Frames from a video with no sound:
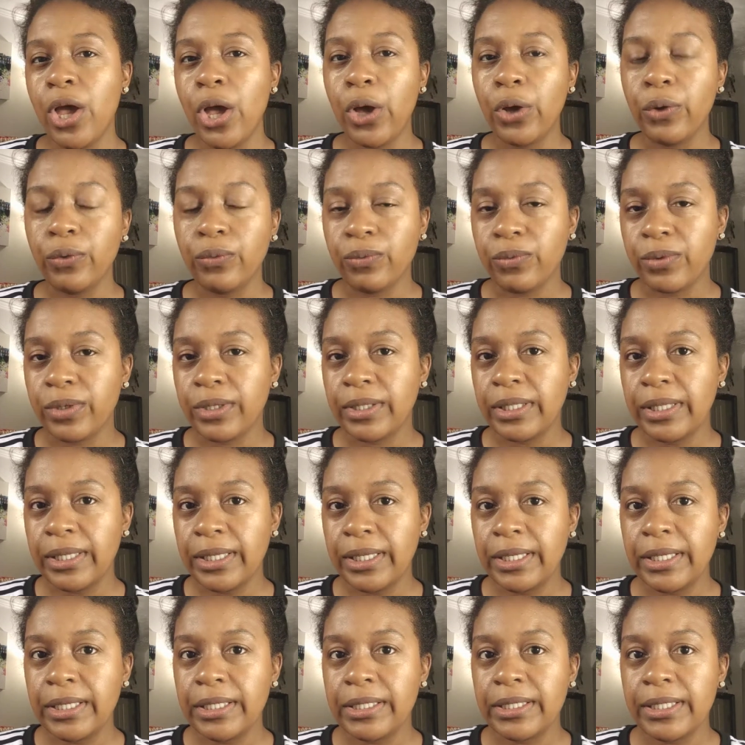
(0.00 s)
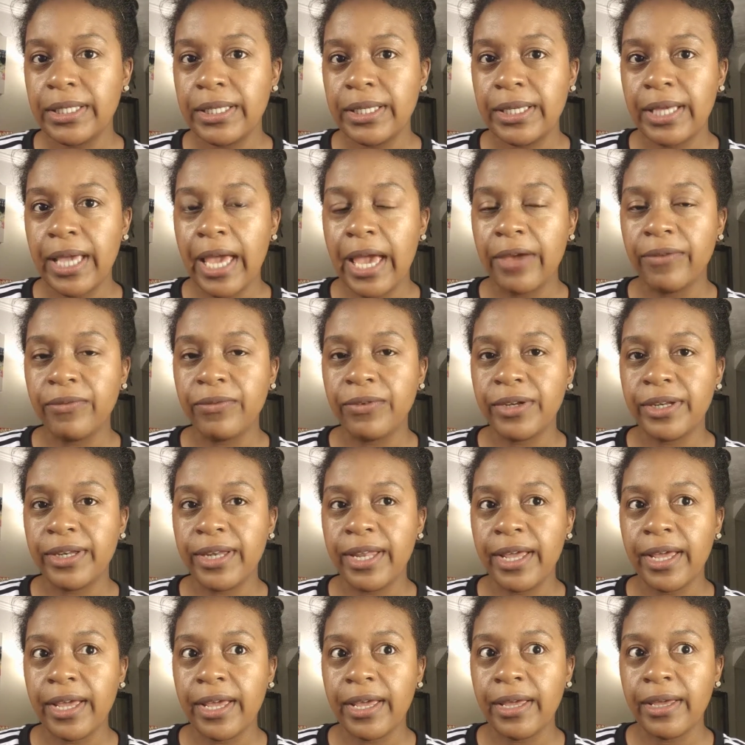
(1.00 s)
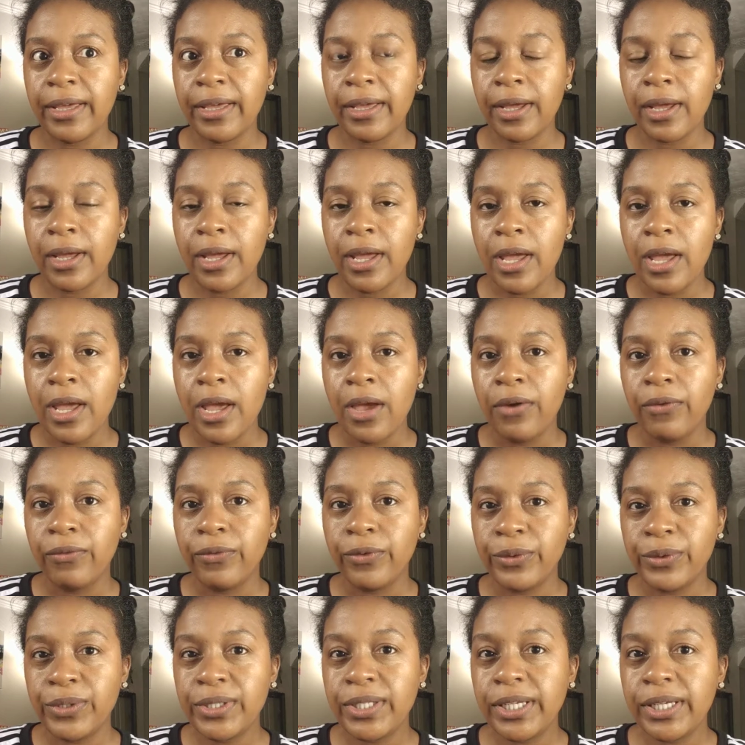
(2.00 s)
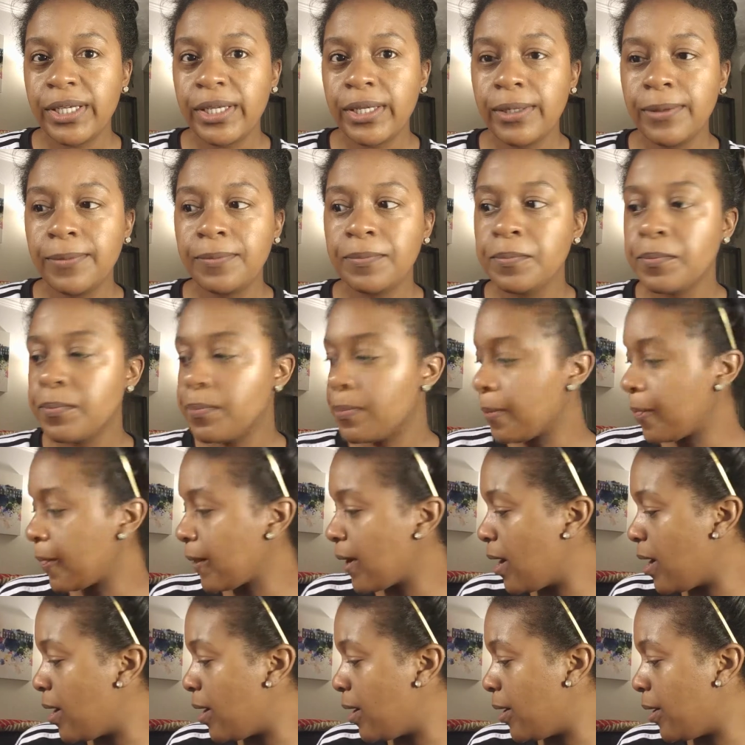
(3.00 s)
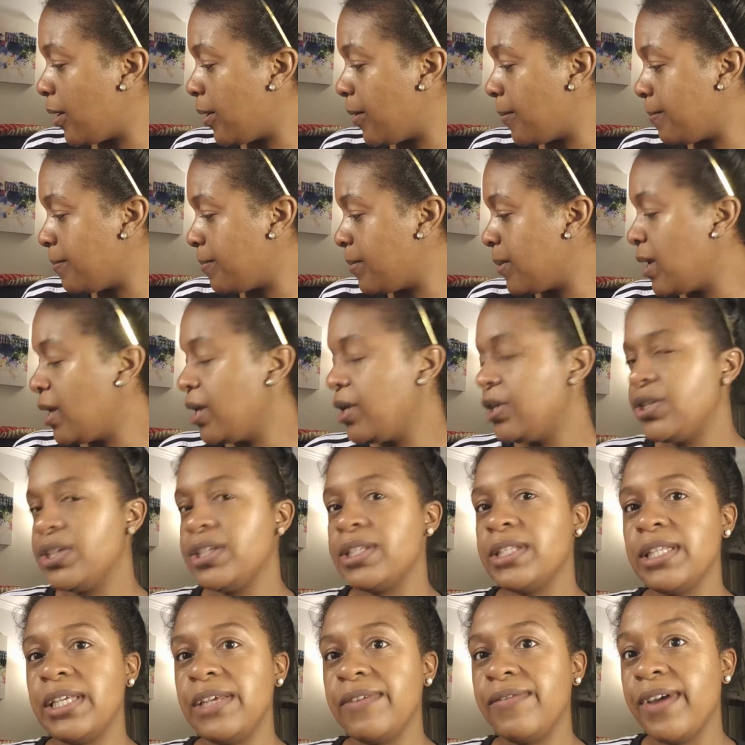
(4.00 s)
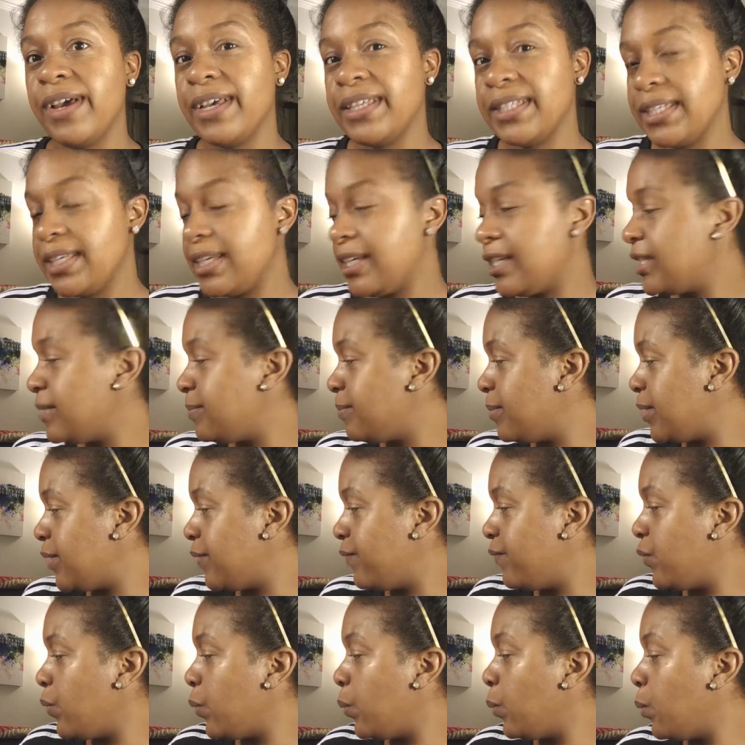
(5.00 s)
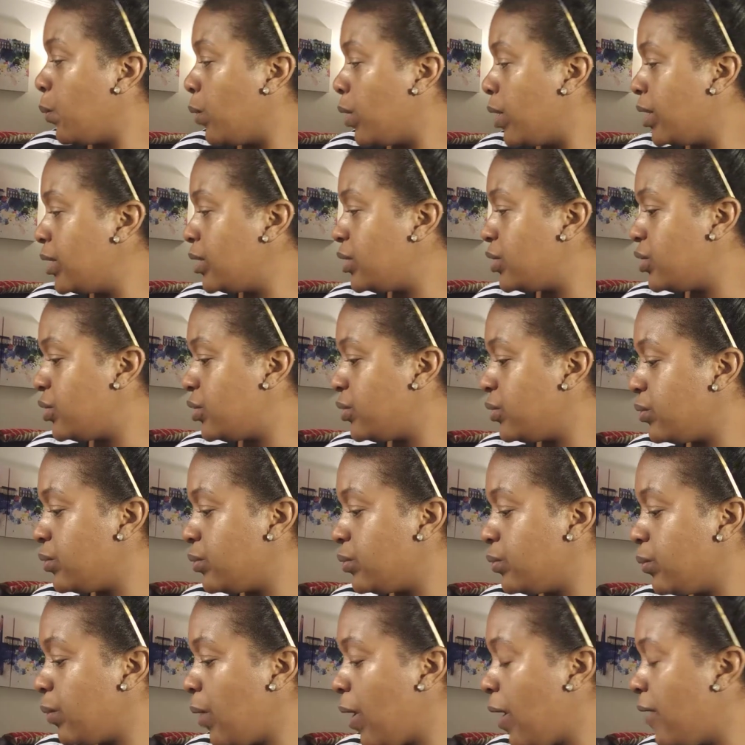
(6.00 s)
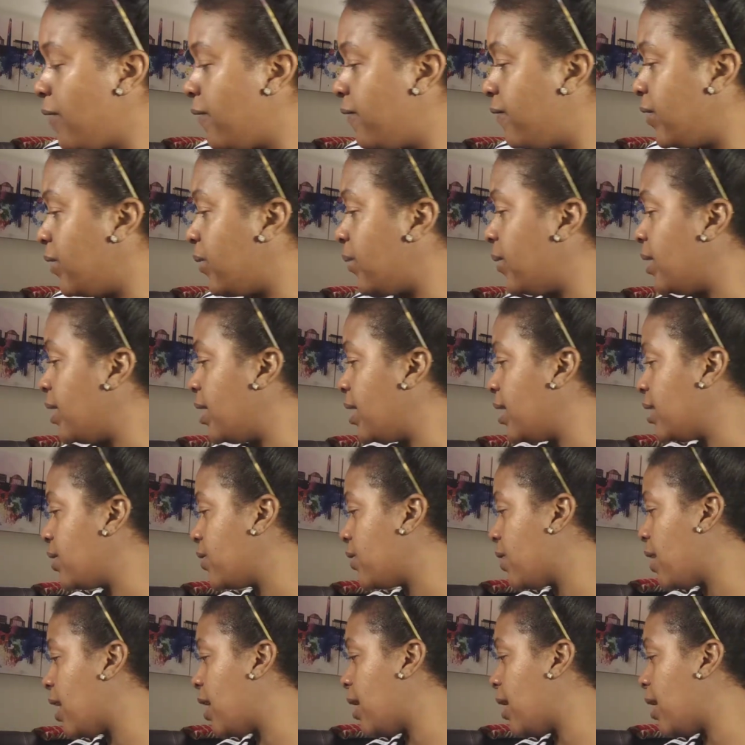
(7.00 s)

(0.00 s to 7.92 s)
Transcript: a really easy everyday routine. Just leave as is. But if you want to fill in your